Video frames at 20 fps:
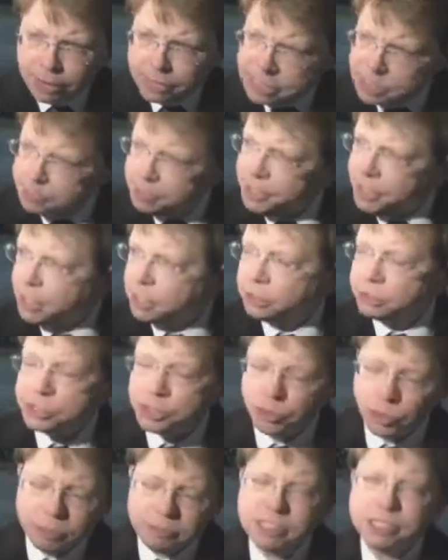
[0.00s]
This particular
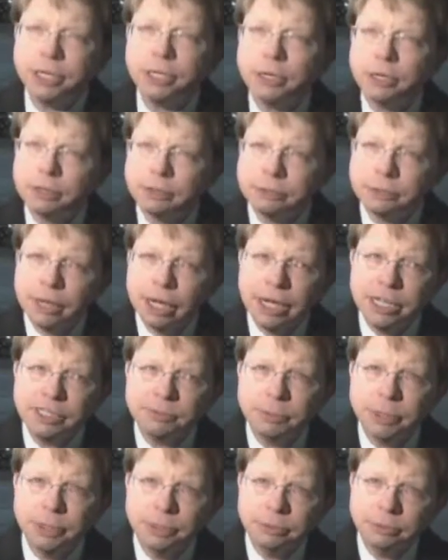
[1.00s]
strip center
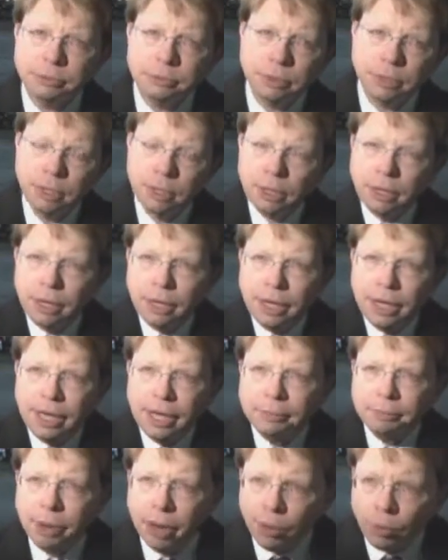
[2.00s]
has been
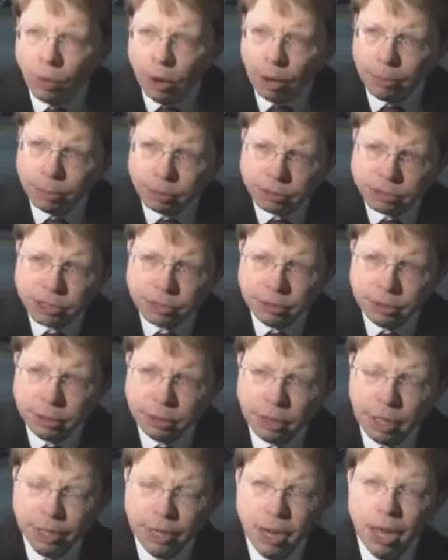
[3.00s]
hit by robbers
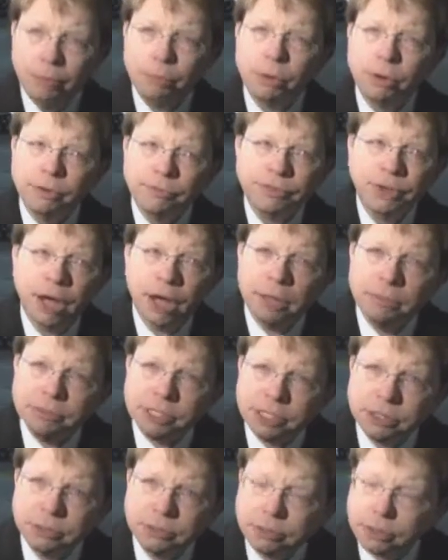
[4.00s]
a number of
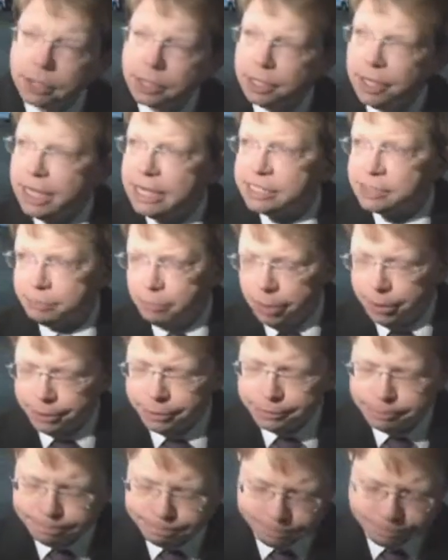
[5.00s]
times in the last
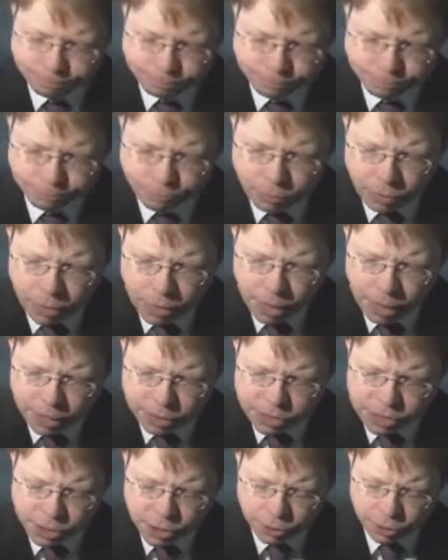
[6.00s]
month,
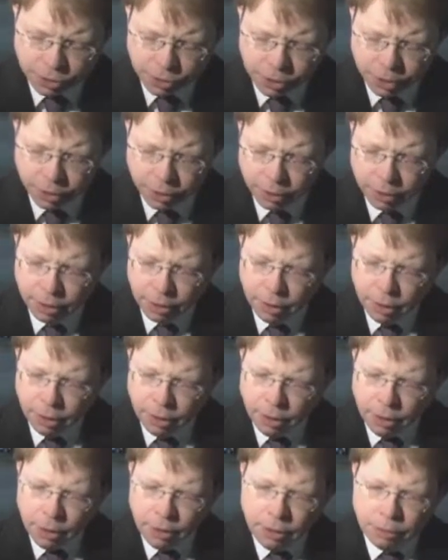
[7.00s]
and so the
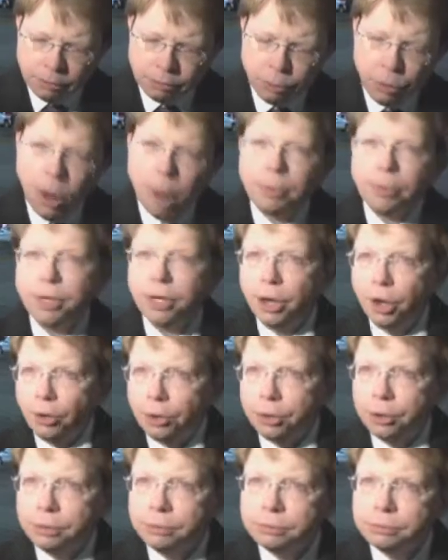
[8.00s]
property
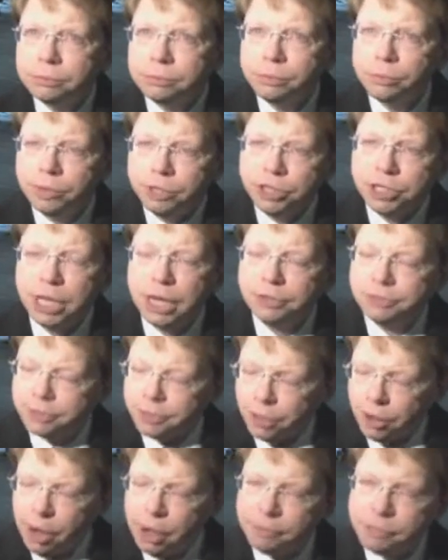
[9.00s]
owner reached out
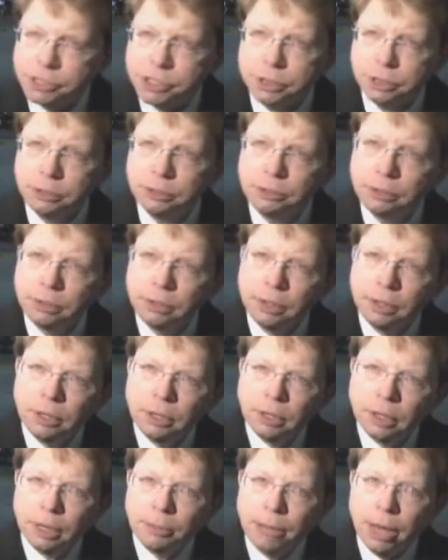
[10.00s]
to the officer
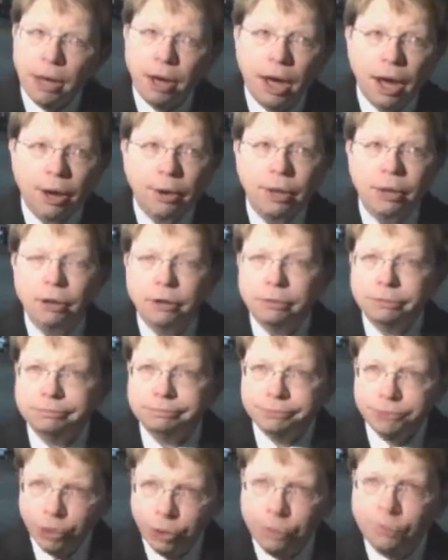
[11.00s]
about hiring
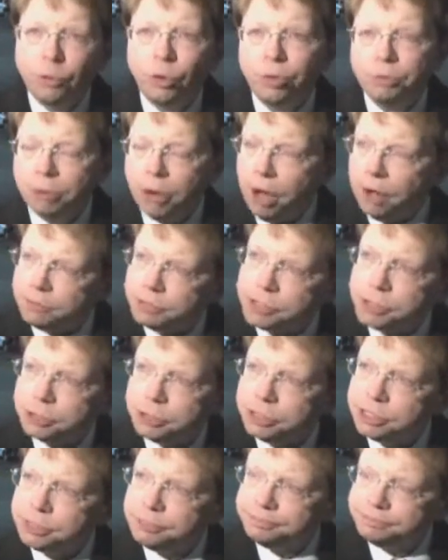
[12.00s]
uniformed
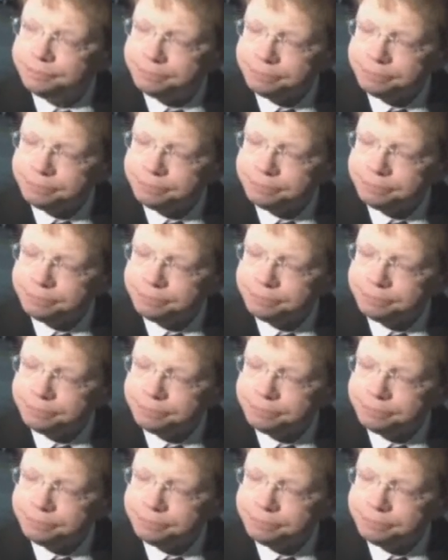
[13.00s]
officers